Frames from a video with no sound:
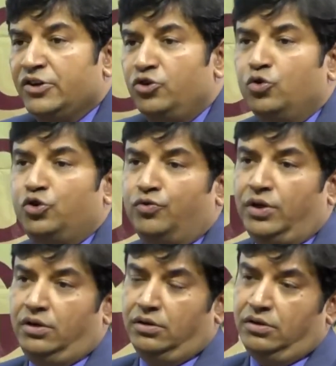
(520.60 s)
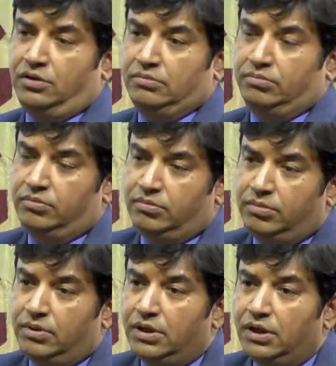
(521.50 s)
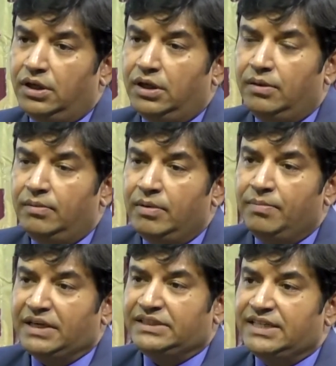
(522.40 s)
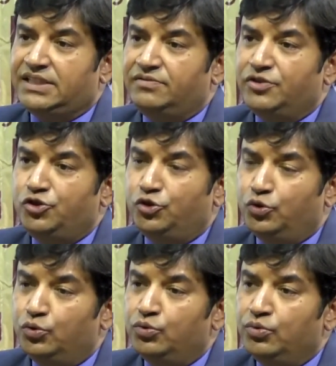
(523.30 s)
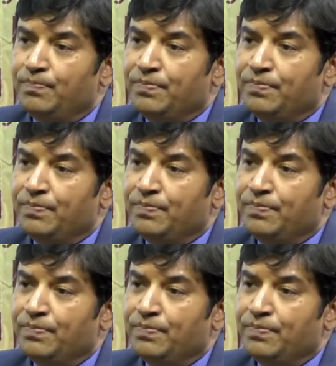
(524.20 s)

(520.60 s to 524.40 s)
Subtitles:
usual purchases which you do.